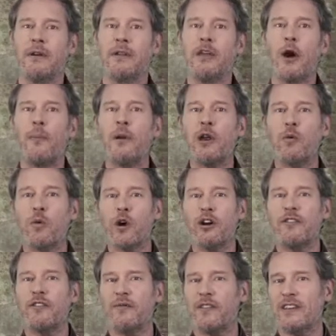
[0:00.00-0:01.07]
The opening
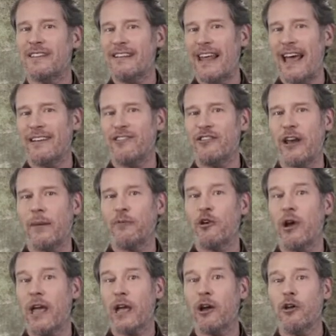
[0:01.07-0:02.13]
words of this last
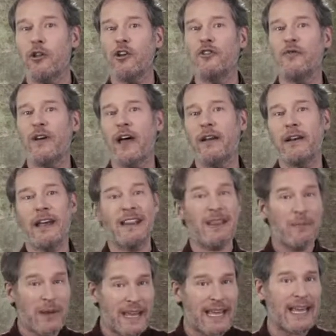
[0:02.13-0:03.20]
chapter echo those found at the
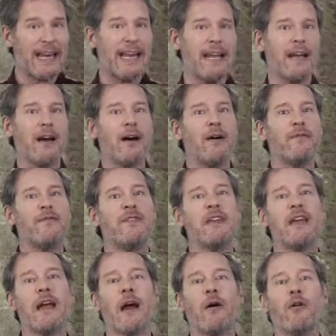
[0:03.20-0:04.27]
beginning of
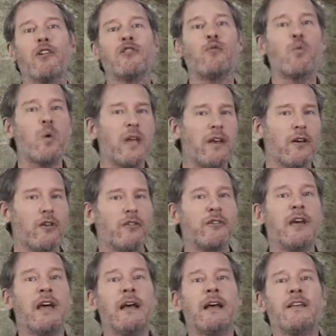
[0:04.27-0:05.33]
the era's wills.
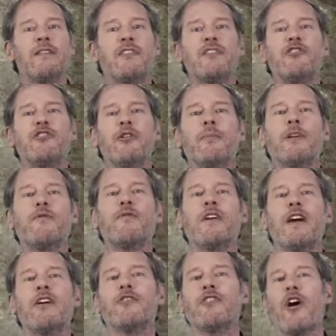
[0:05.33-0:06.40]
Since human
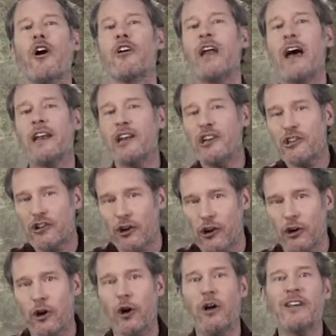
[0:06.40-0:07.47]
affairs are not
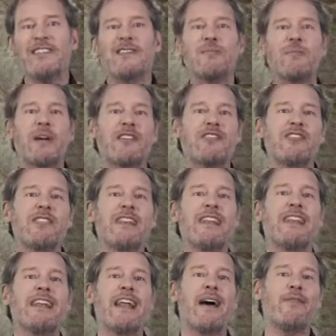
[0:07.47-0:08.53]
eternal, especially
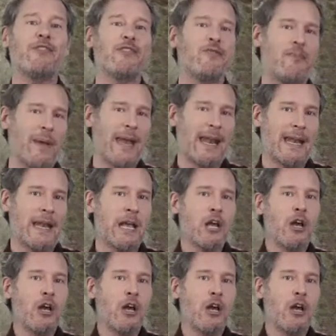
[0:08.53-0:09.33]
the lives of men,